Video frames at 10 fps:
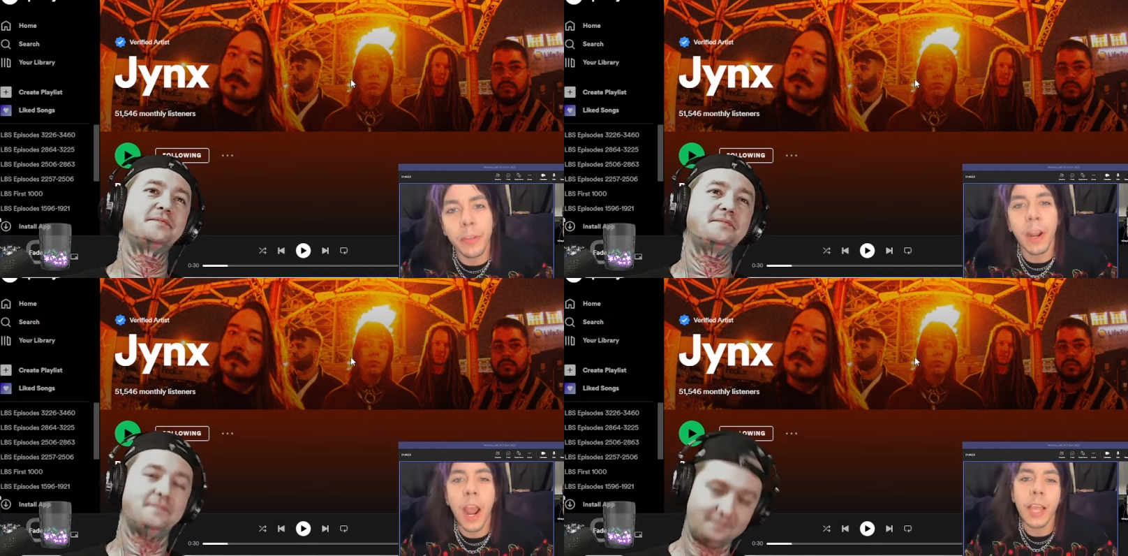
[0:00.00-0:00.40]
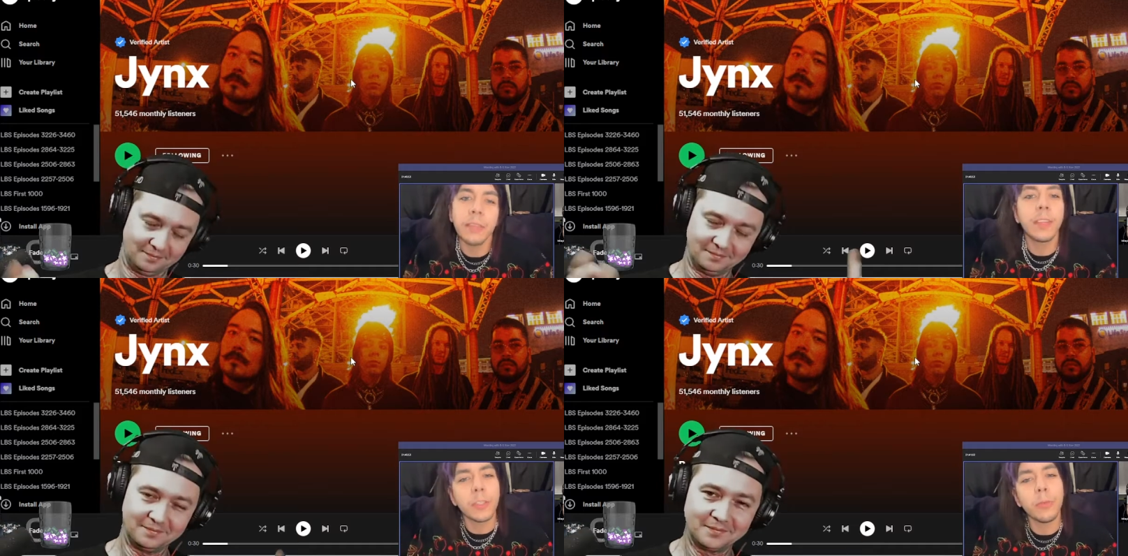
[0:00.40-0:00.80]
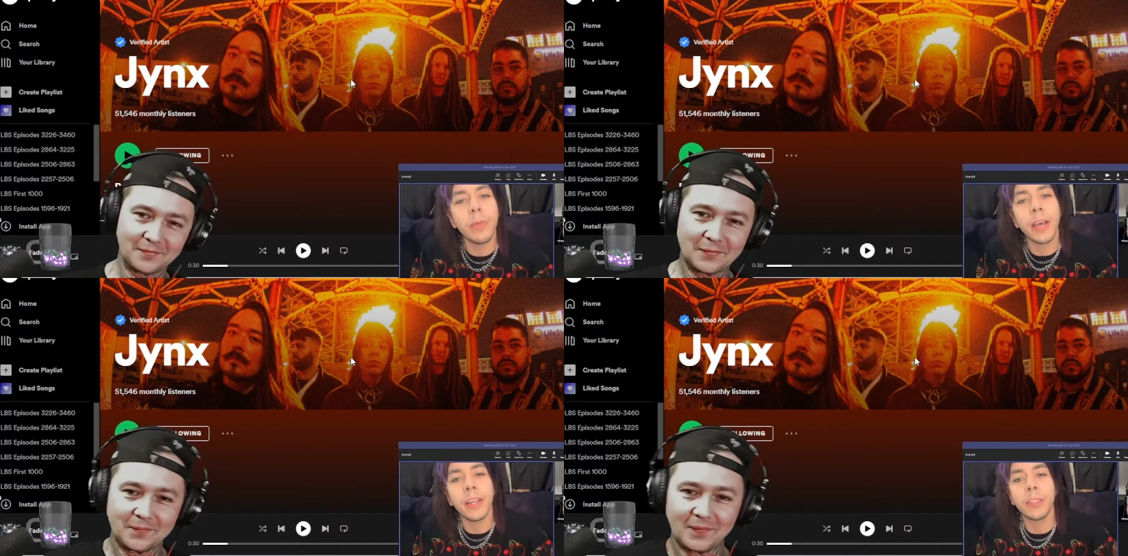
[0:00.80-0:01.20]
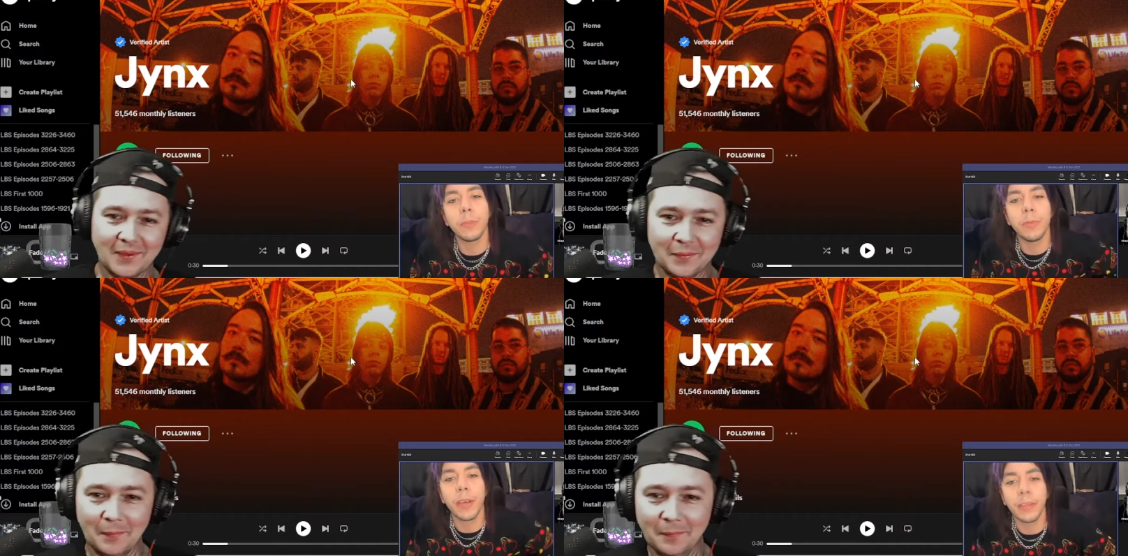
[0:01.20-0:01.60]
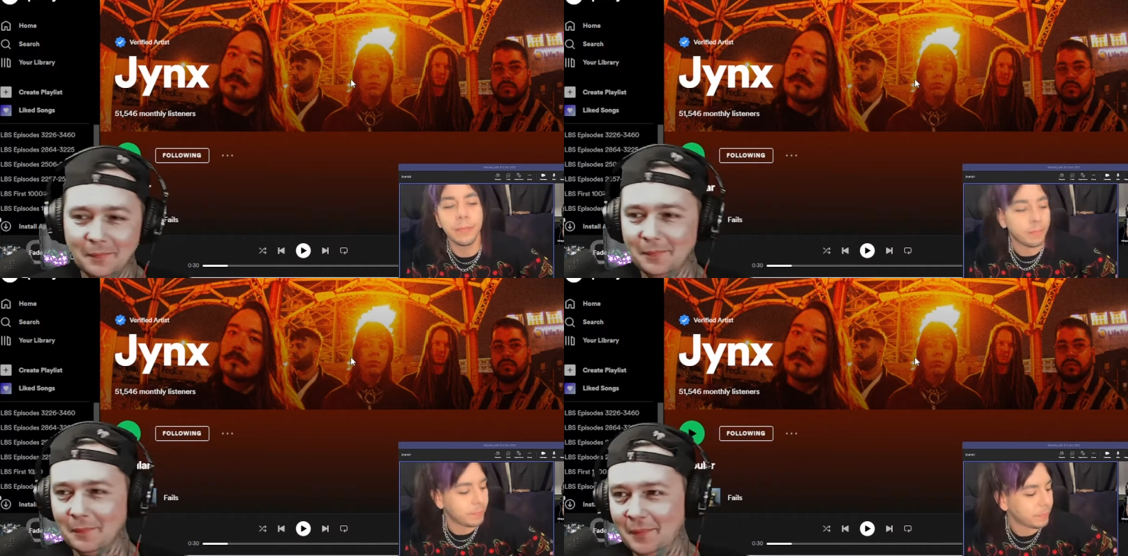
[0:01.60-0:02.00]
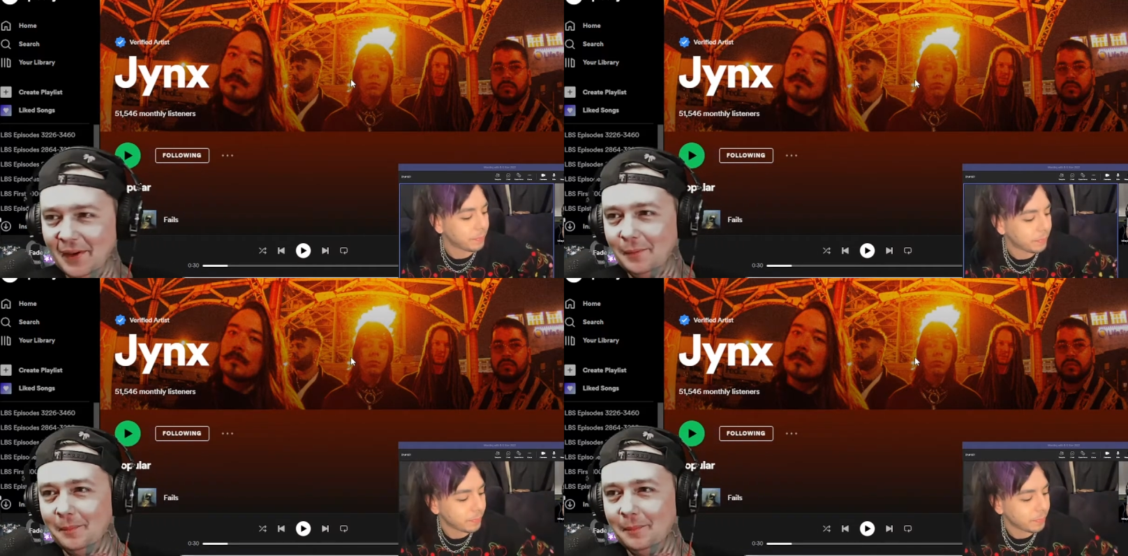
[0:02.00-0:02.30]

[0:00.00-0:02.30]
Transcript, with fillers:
Speaker 1: feeling all right. Not too bad. Not too bad.
Speaker 2: Big